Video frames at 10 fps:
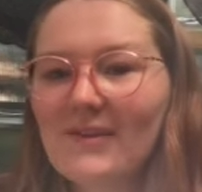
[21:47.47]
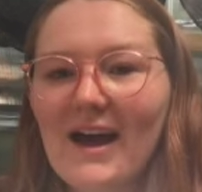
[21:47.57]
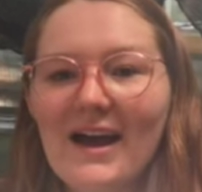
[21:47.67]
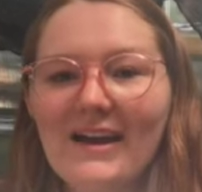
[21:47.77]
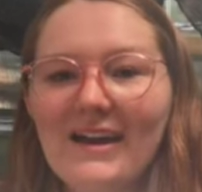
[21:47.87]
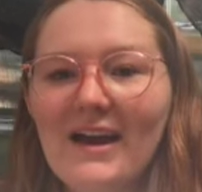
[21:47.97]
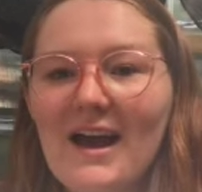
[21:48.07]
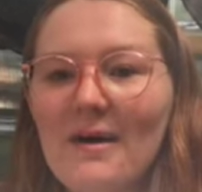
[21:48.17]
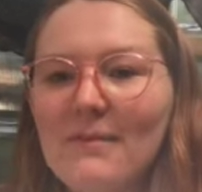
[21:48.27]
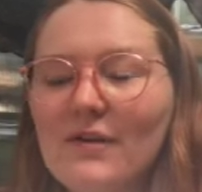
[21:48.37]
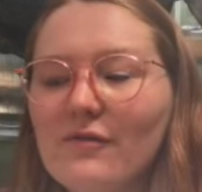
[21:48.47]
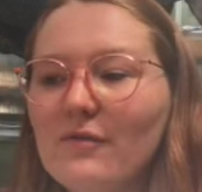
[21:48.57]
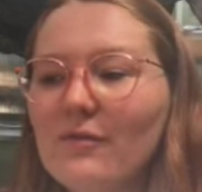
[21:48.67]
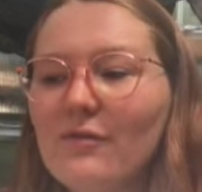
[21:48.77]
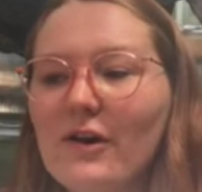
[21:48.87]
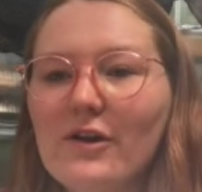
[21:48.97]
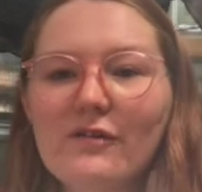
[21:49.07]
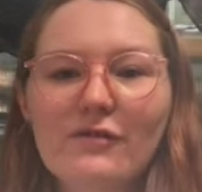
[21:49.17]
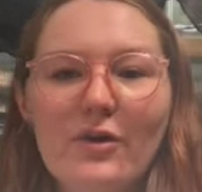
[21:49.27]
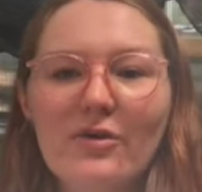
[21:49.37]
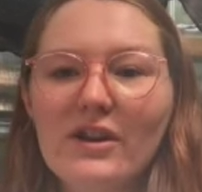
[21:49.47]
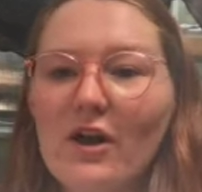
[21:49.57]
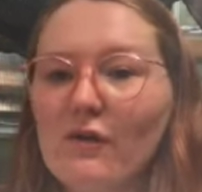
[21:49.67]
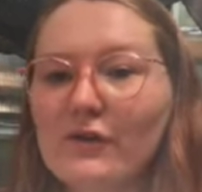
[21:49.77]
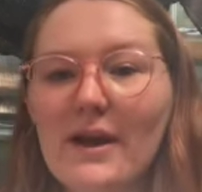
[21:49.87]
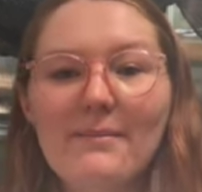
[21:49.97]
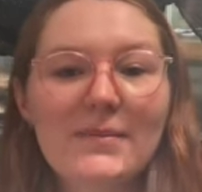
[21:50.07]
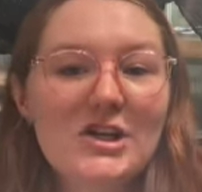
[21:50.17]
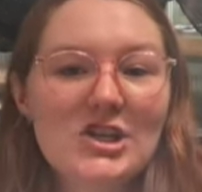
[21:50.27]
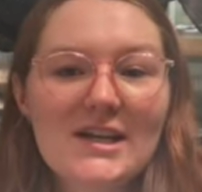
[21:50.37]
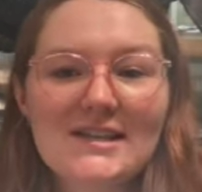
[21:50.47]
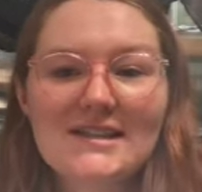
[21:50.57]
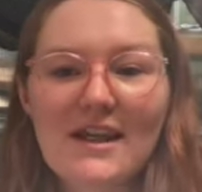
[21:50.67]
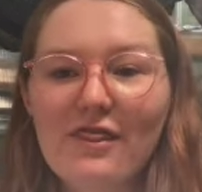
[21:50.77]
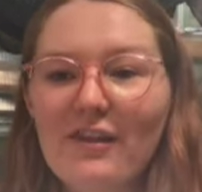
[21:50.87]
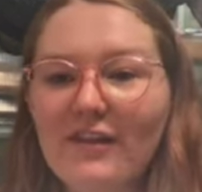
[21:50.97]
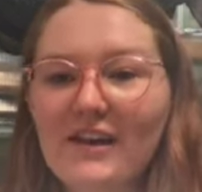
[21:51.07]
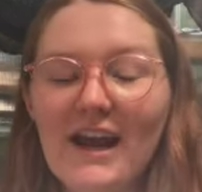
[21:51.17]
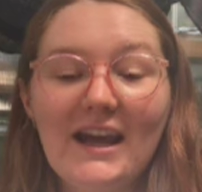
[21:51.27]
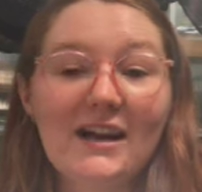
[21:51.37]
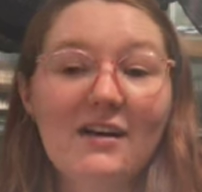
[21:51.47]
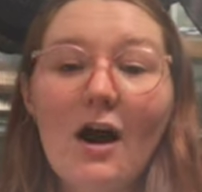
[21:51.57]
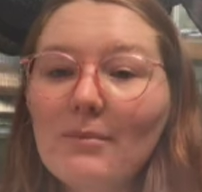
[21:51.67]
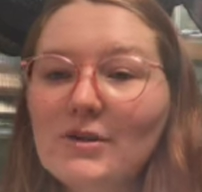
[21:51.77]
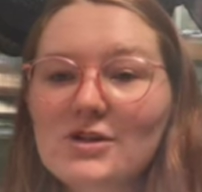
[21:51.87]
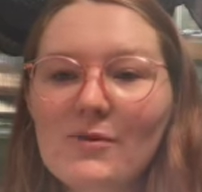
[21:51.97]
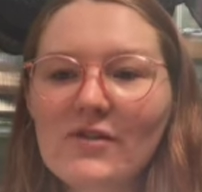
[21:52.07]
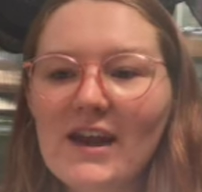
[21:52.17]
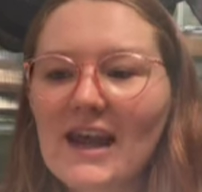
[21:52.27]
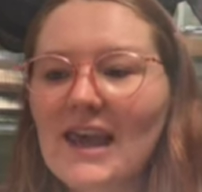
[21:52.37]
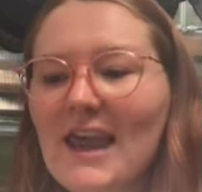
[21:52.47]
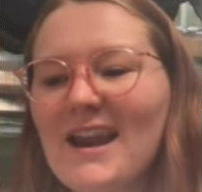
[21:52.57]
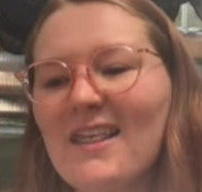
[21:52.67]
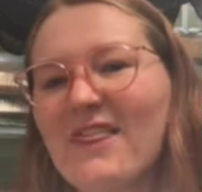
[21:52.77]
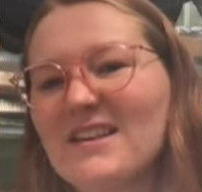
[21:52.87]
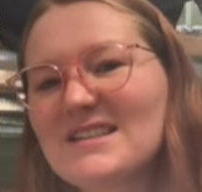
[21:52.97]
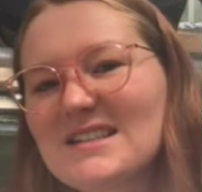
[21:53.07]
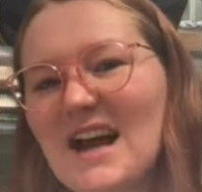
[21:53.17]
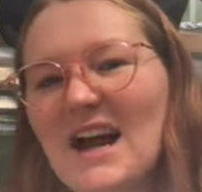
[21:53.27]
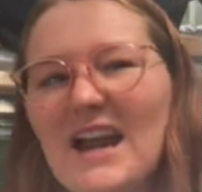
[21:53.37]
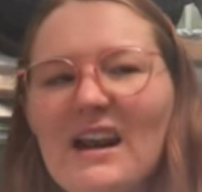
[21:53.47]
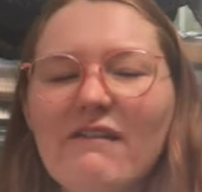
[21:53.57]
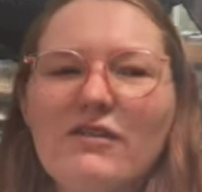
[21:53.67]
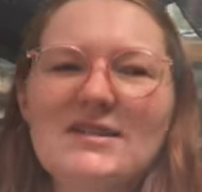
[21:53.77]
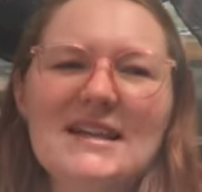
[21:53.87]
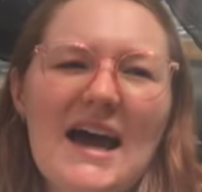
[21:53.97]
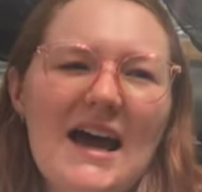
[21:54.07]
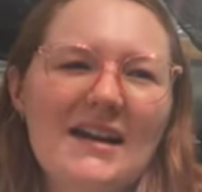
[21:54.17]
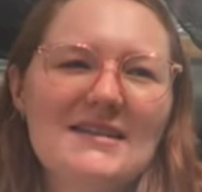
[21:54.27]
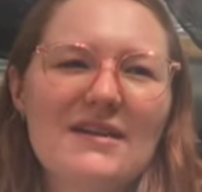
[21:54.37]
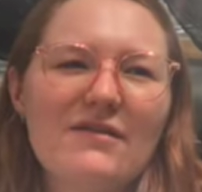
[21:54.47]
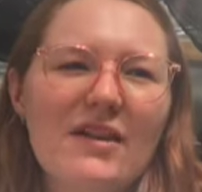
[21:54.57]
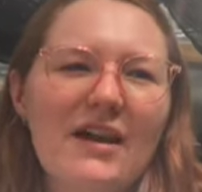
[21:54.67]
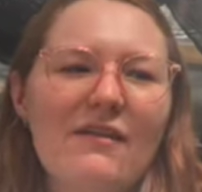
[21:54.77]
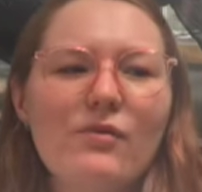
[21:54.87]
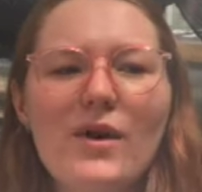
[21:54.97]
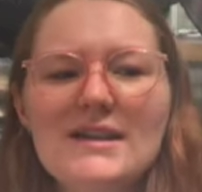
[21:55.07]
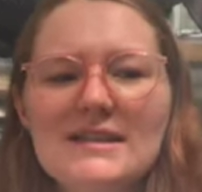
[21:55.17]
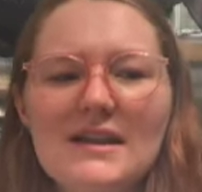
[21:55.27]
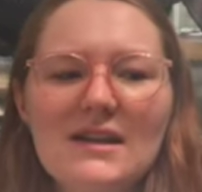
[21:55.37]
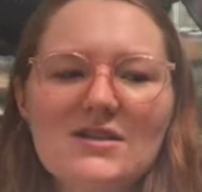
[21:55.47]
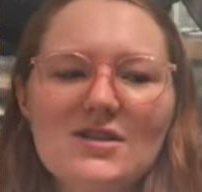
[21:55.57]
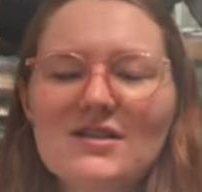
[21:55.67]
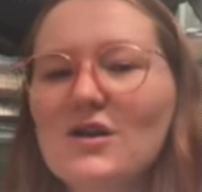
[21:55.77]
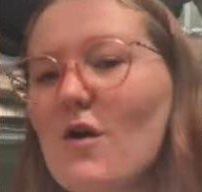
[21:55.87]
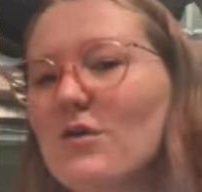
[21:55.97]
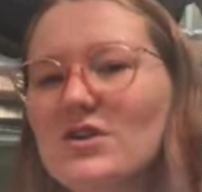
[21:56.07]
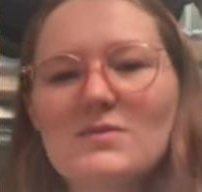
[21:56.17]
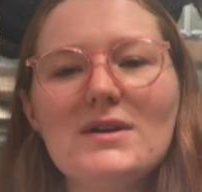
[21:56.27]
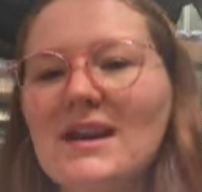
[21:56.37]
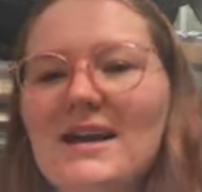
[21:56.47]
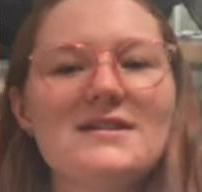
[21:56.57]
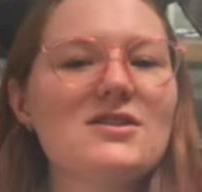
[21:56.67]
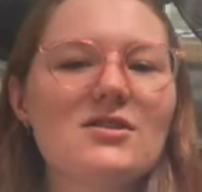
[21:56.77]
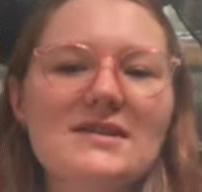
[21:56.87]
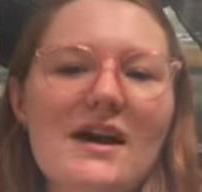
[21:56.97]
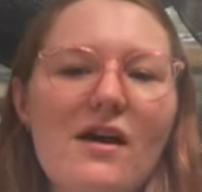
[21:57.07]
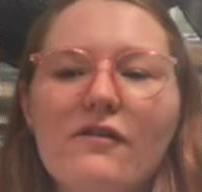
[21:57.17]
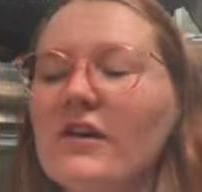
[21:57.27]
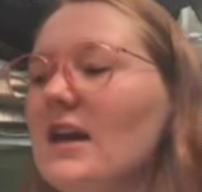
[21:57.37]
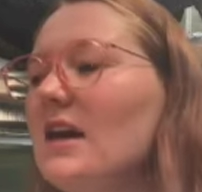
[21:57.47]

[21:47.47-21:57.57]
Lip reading: I am very frequently overambitious and think that I can accomplish more than I can, and things die and I feel sad because I feel like I've wasted it. Just be nice to yourself.